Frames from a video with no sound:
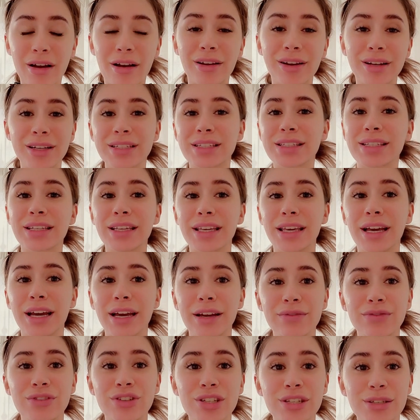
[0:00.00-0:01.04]
honestly.
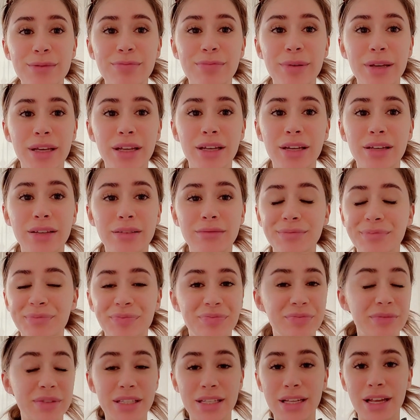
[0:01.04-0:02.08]
I've just been
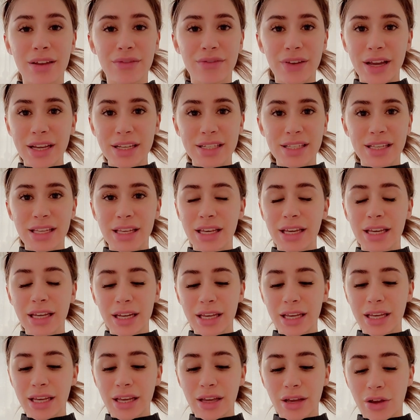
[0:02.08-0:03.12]

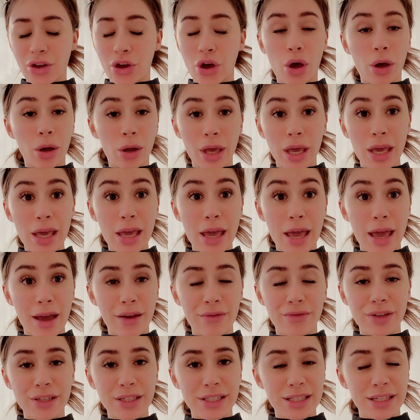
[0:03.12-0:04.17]
self-isolating, cooking
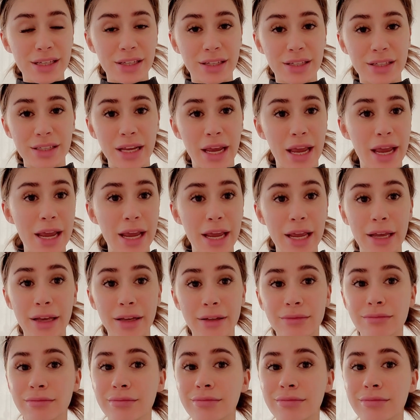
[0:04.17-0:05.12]
every single day,